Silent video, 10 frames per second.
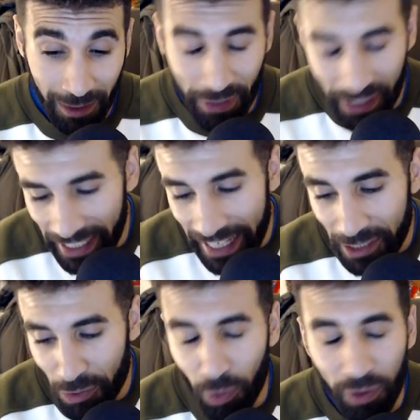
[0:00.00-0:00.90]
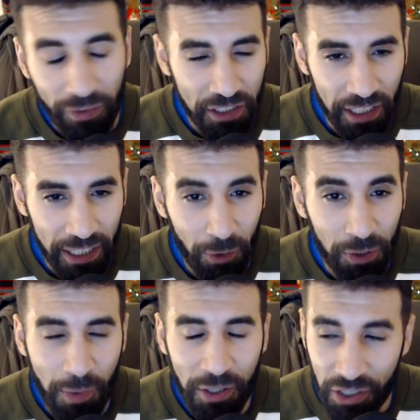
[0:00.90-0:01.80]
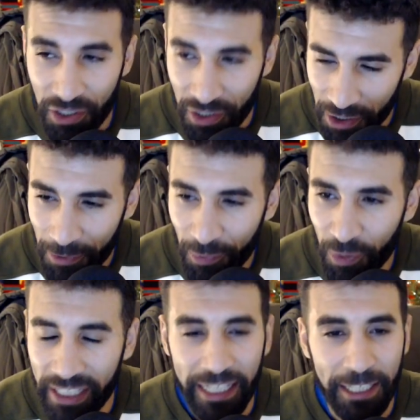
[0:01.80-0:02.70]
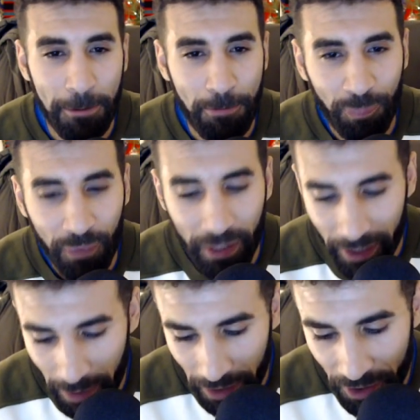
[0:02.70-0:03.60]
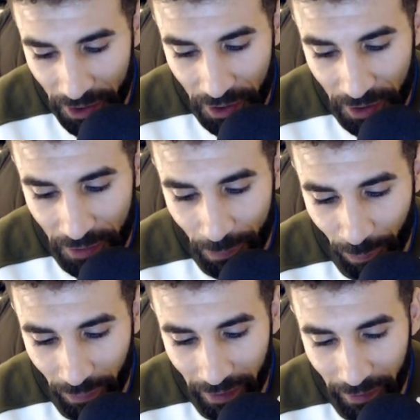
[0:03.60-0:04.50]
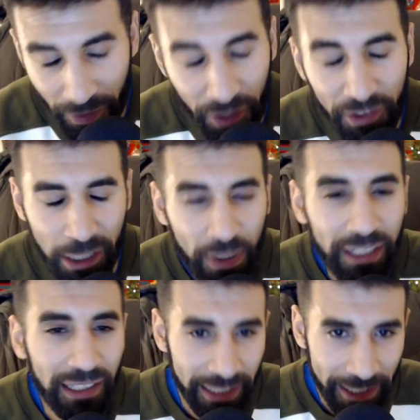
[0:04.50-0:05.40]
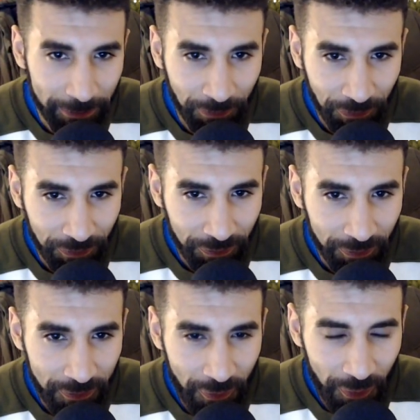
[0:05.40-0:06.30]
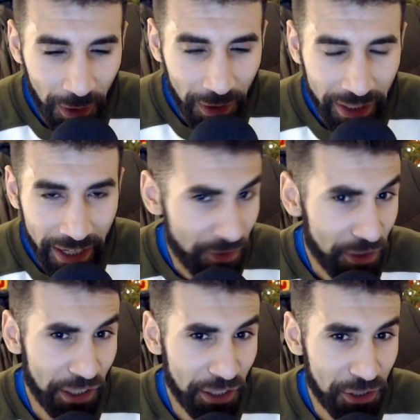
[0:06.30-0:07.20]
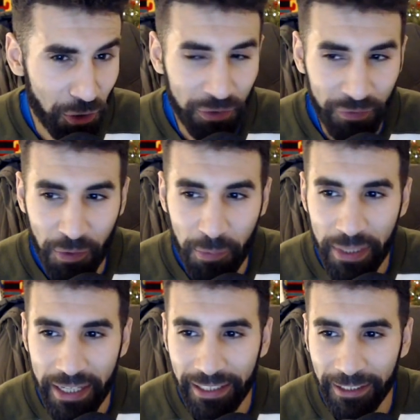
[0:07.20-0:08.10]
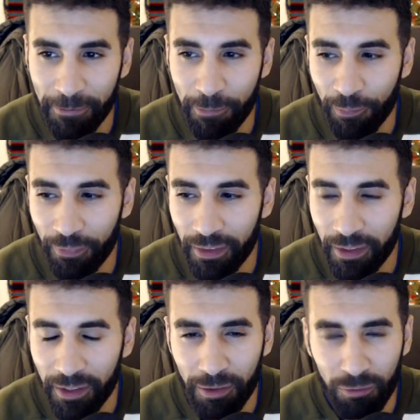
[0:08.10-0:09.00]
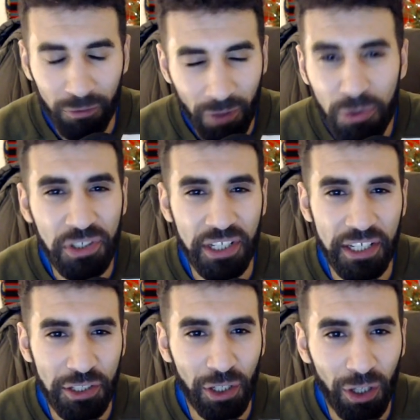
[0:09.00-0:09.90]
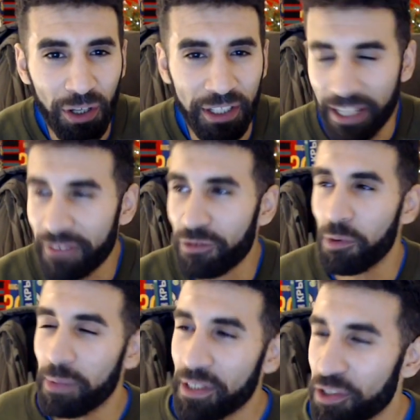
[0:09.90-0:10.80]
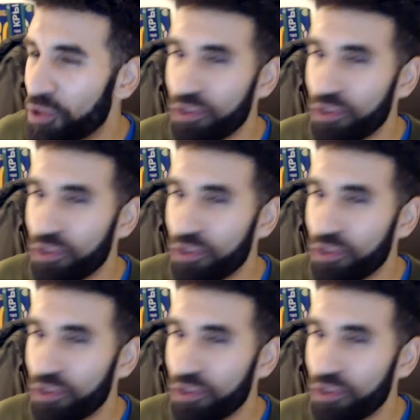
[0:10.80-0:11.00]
We're going to get into all of it today, well, as much as we can, uh, because very quickly, everything has gone from being rosy as you like, everyone being so